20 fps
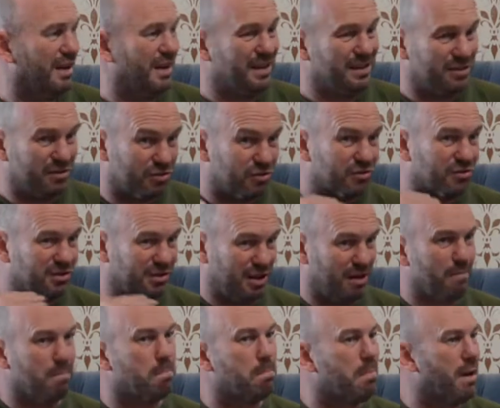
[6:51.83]
It's just
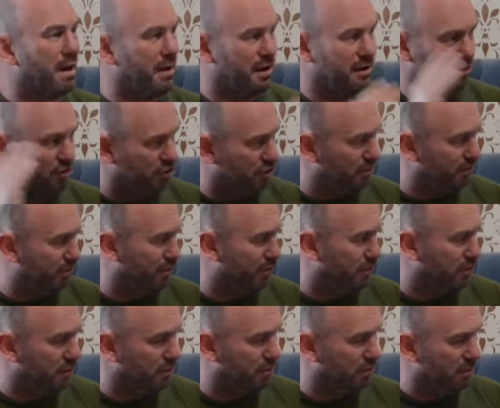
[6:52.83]
like bad energy for
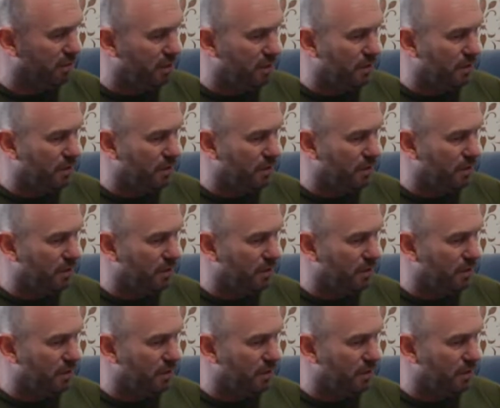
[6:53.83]
you."